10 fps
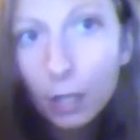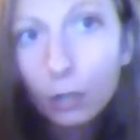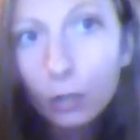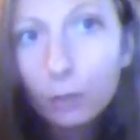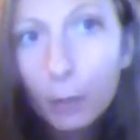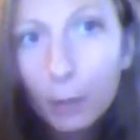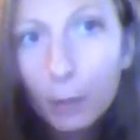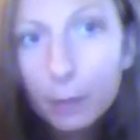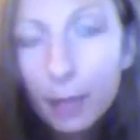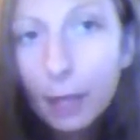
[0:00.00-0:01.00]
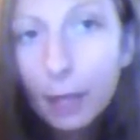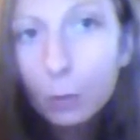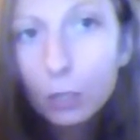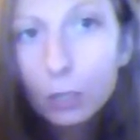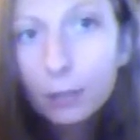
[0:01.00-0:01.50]
Go to my website,
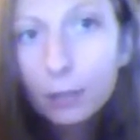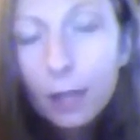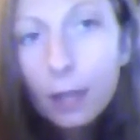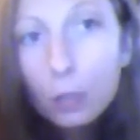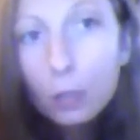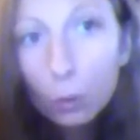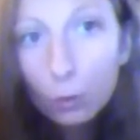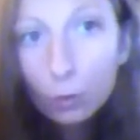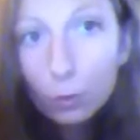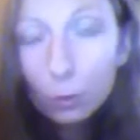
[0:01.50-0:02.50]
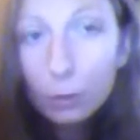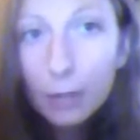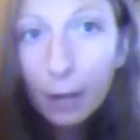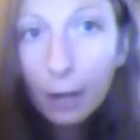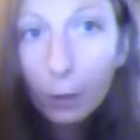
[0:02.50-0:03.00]
which is
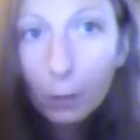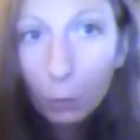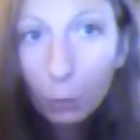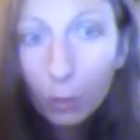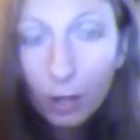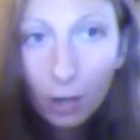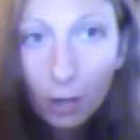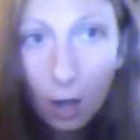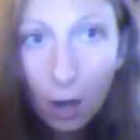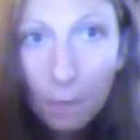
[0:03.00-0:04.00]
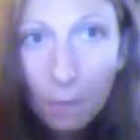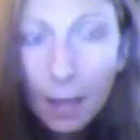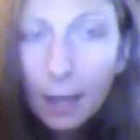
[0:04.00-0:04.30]
toadstooltarotandmore.com,